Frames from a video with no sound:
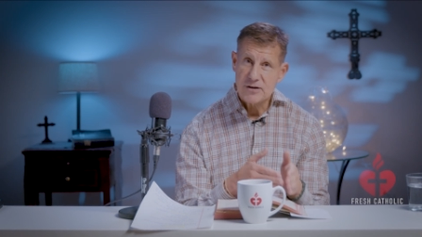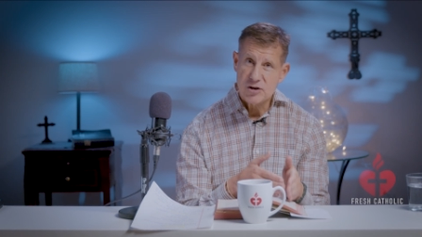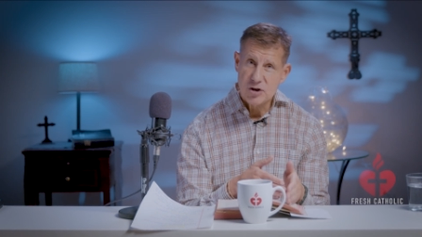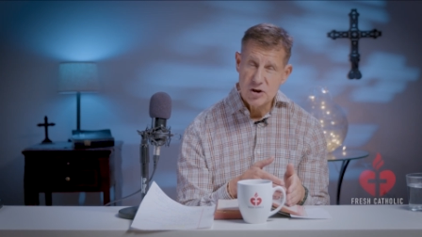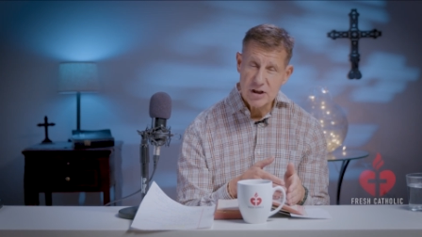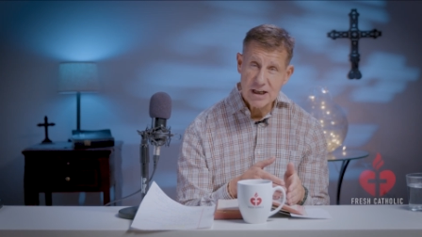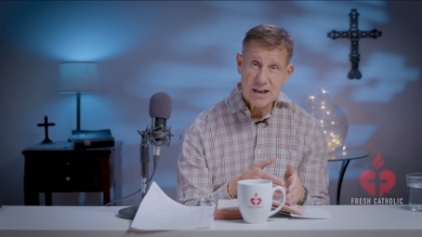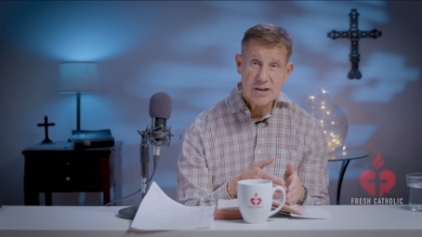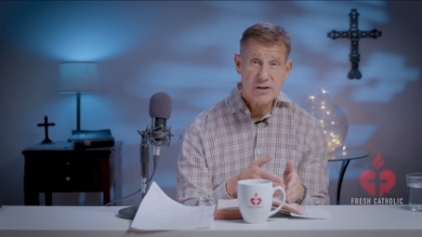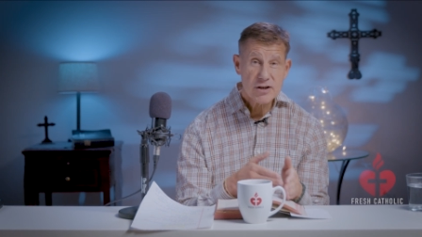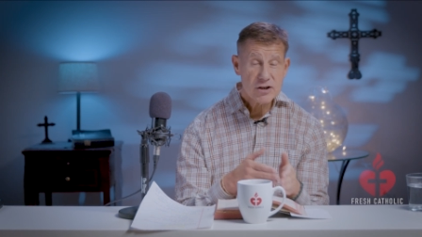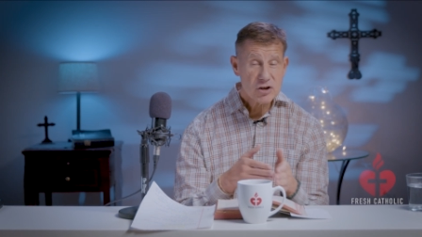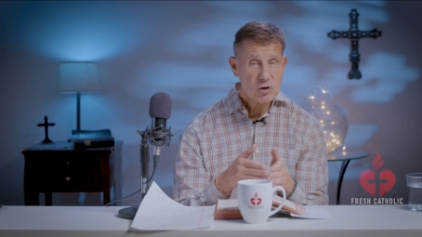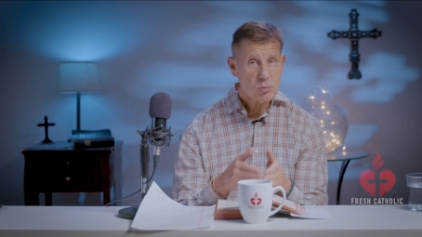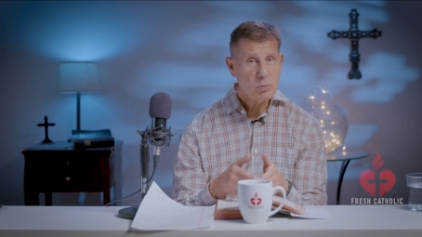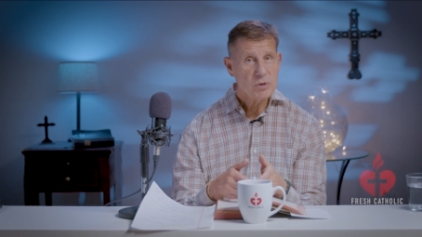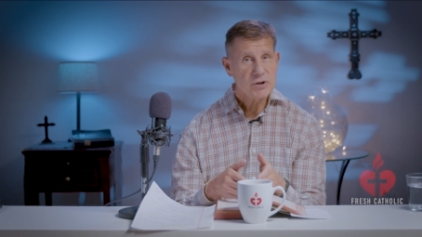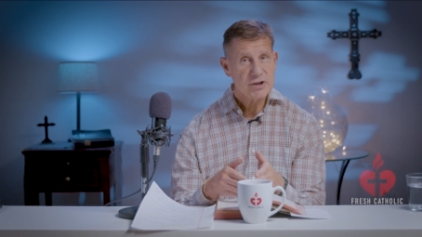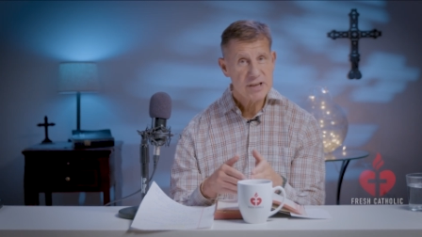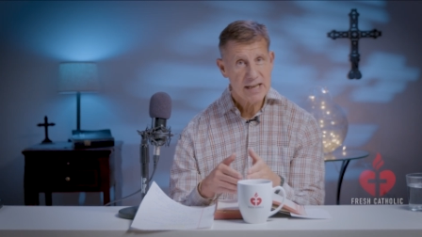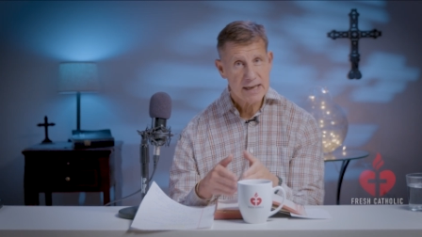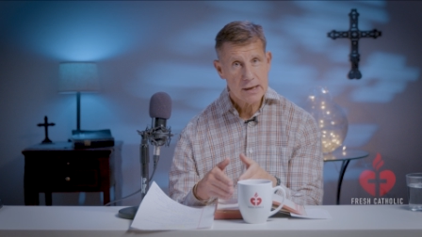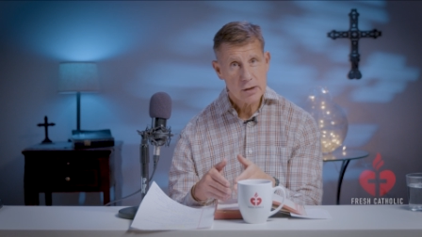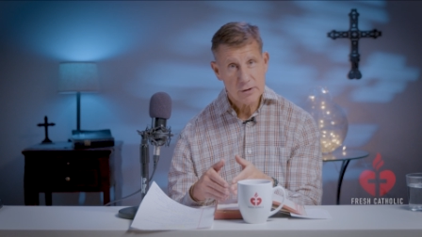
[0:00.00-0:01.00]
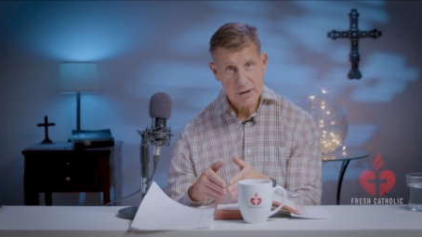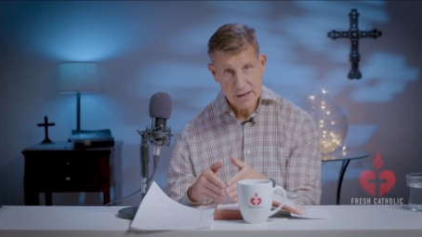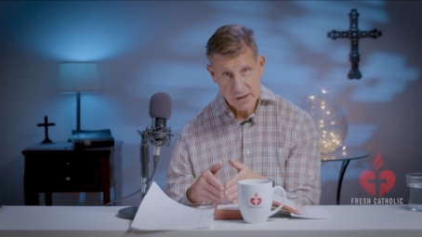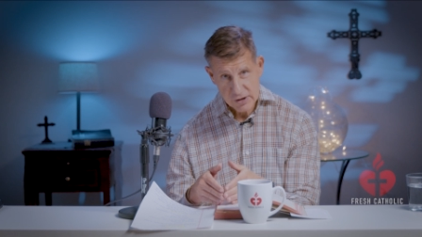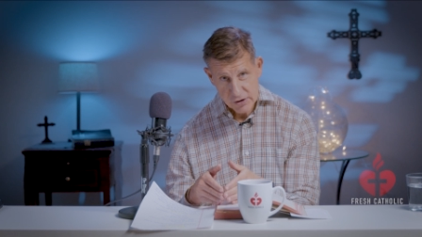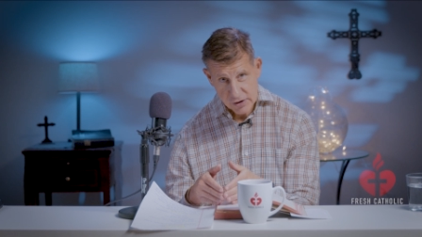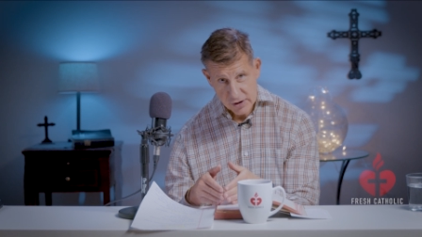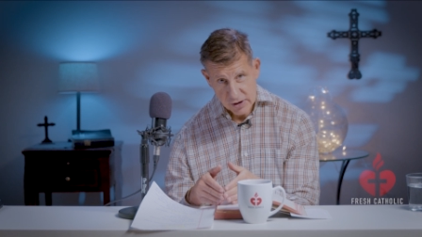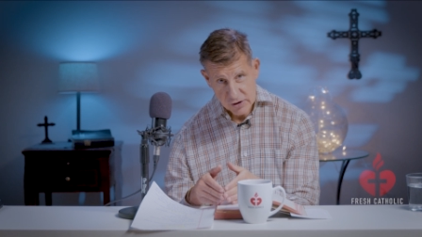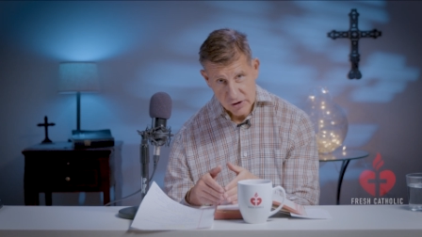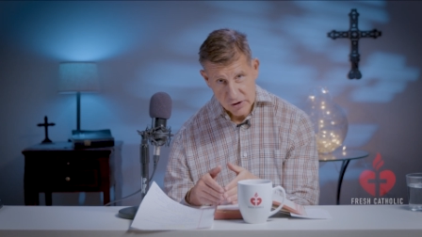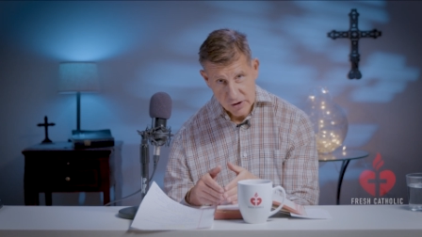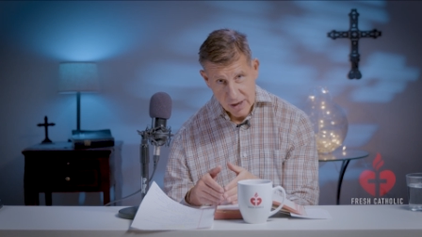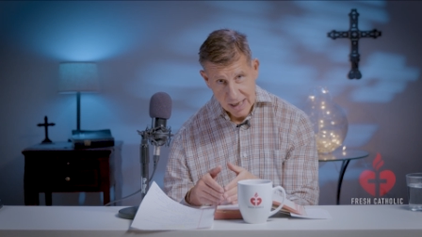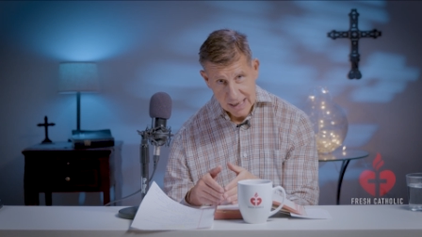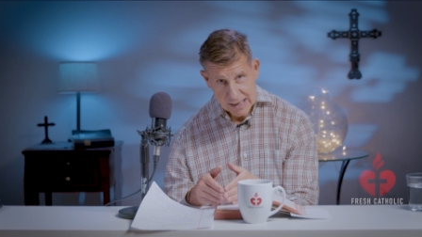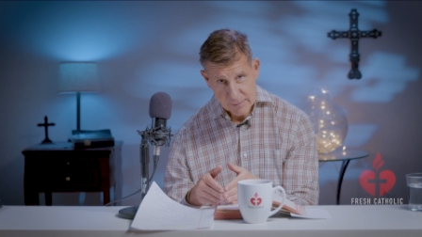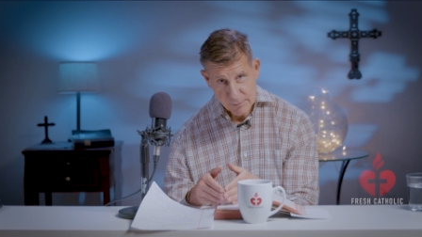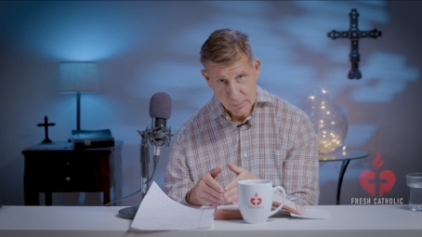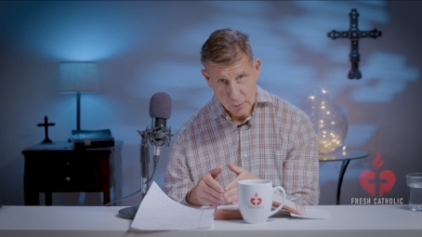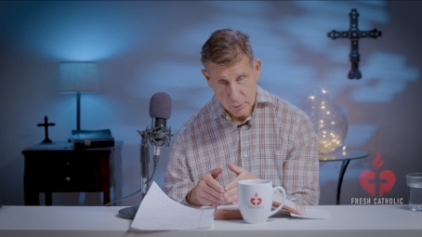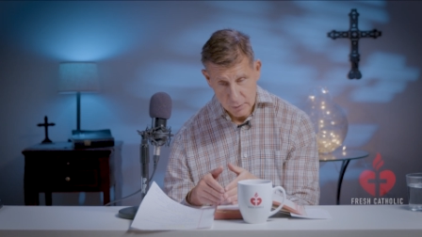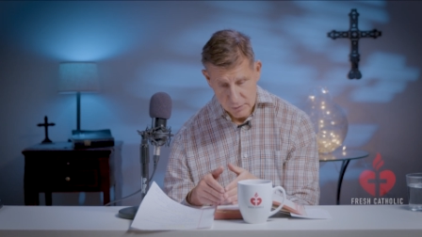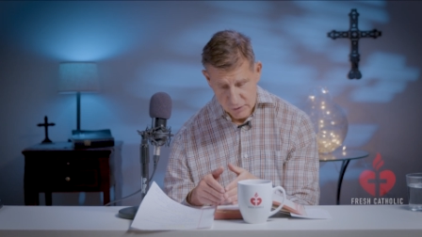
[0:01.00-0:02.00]
Jesus will tell his
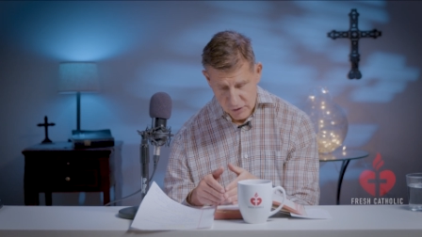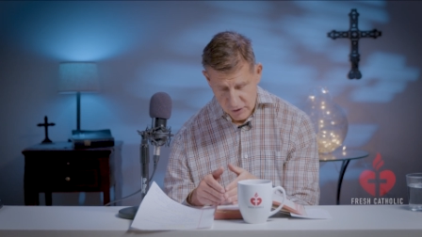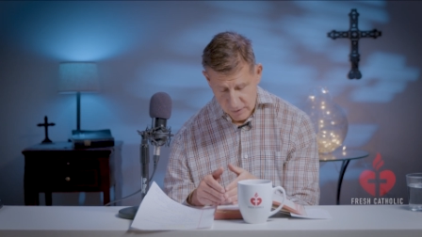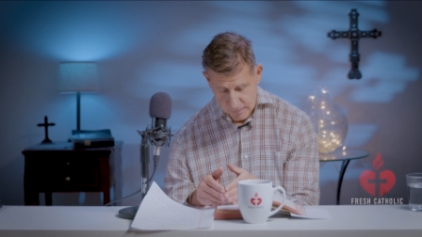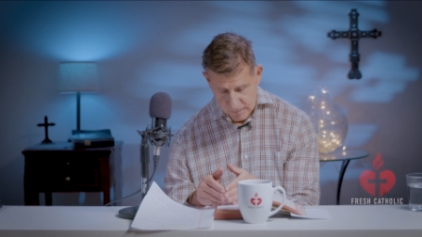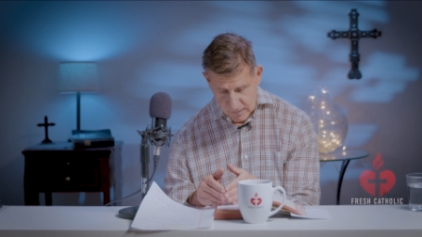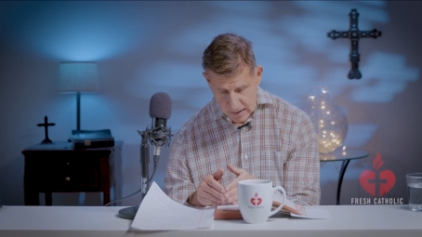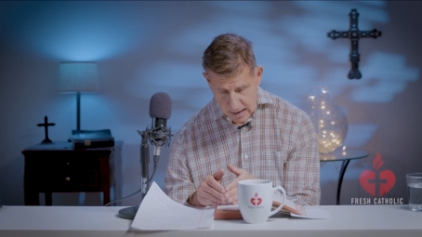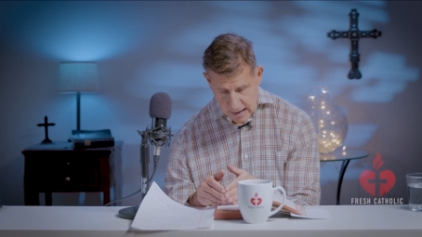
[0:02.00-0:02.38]
disciples